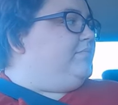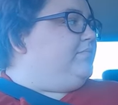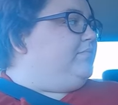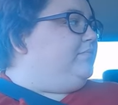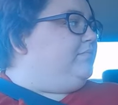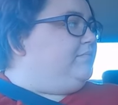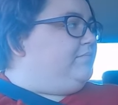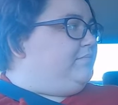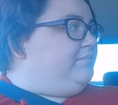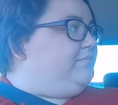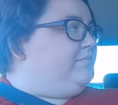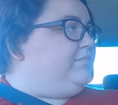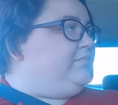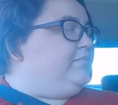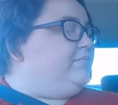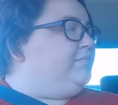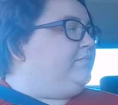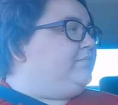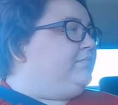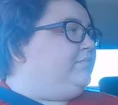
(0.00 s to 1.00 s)

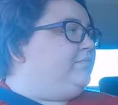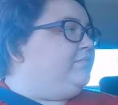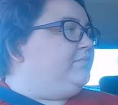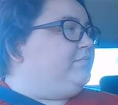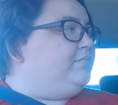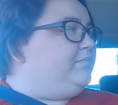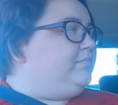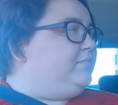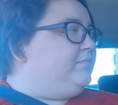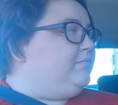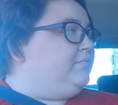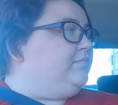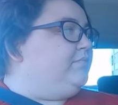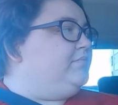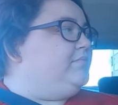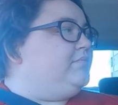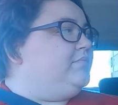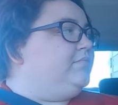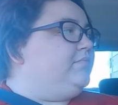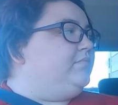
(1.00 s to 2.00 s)

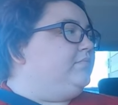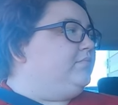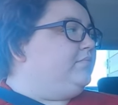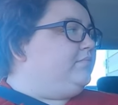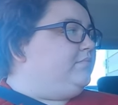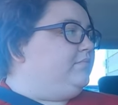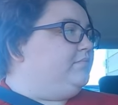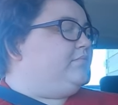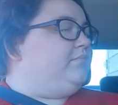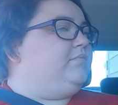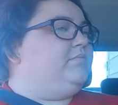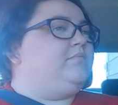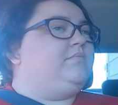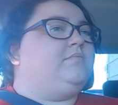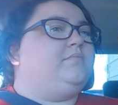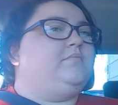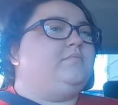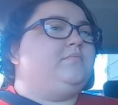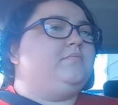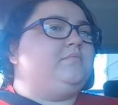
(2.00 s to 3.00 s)

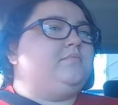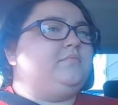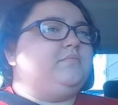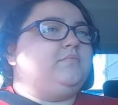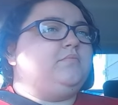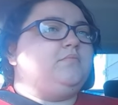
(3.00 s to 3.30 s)
(not speaking)